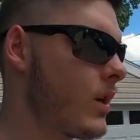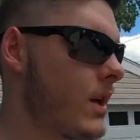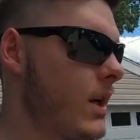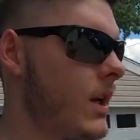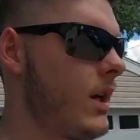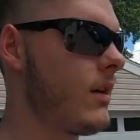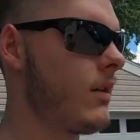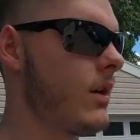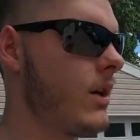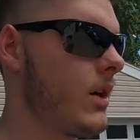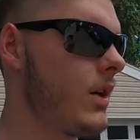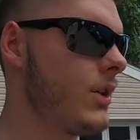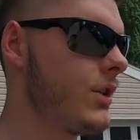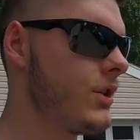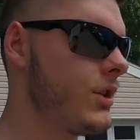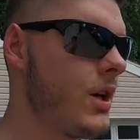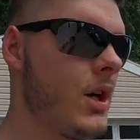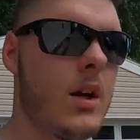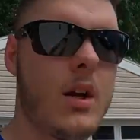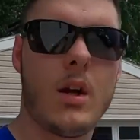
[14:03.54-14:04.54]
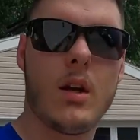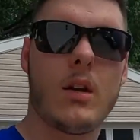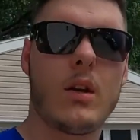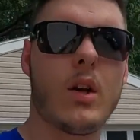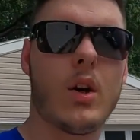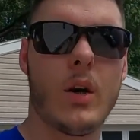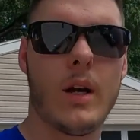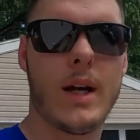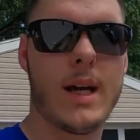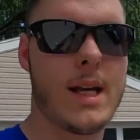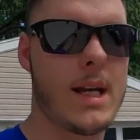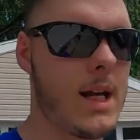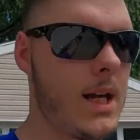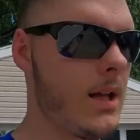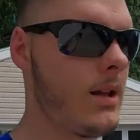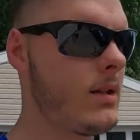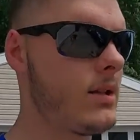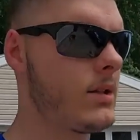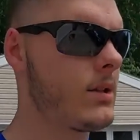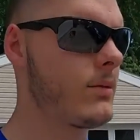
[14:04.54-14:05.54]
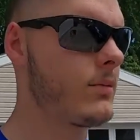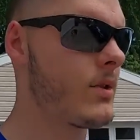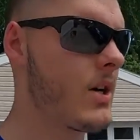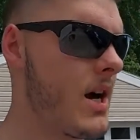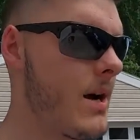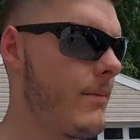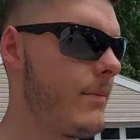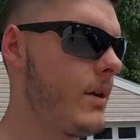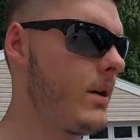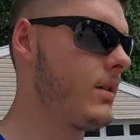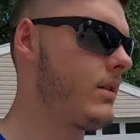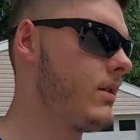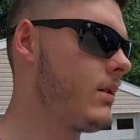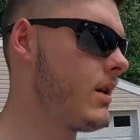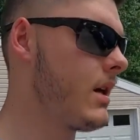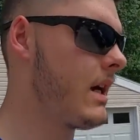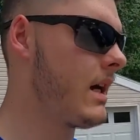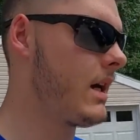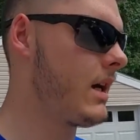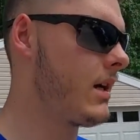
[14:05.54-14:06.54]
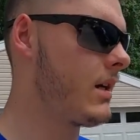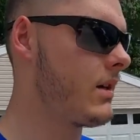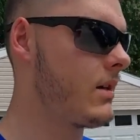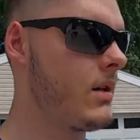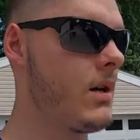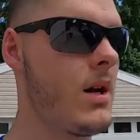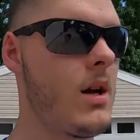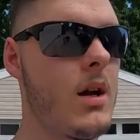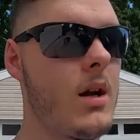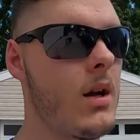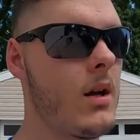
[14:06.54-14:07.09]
working on cars, go ahead, hit the subscribe button, and